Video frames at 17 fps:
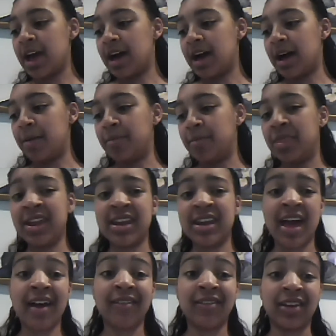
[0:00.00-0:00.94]
Um, didn't
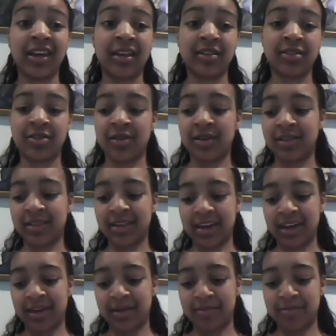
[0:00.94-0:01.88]
have any, so as
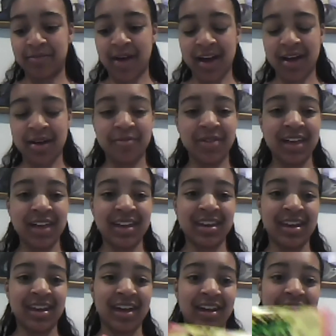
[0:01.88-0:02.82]
a backup plan,
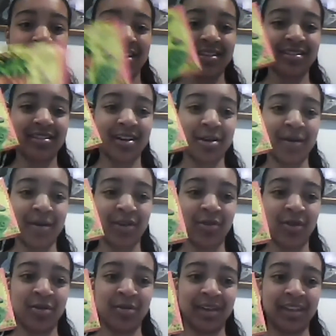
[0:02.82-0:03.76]
I got Sour Patch
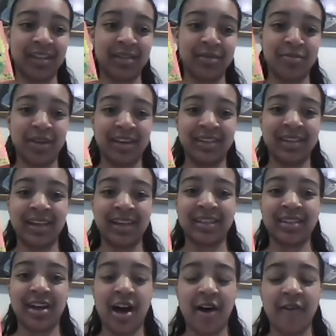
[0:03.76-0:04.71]
Watermelons because
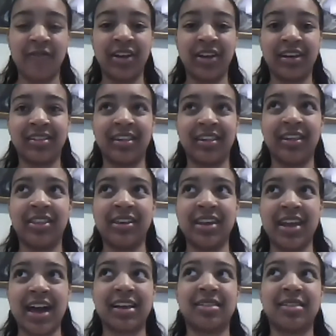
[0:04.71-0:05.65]
that's obviously the
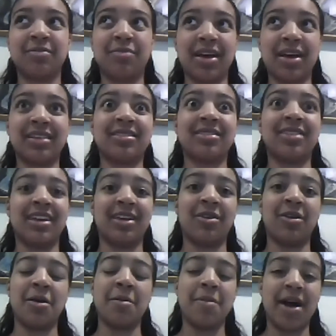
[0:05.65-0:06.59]
next best thing you
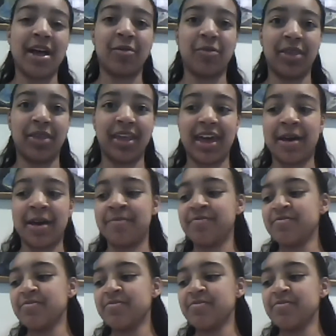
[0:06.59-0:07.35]
could possibly get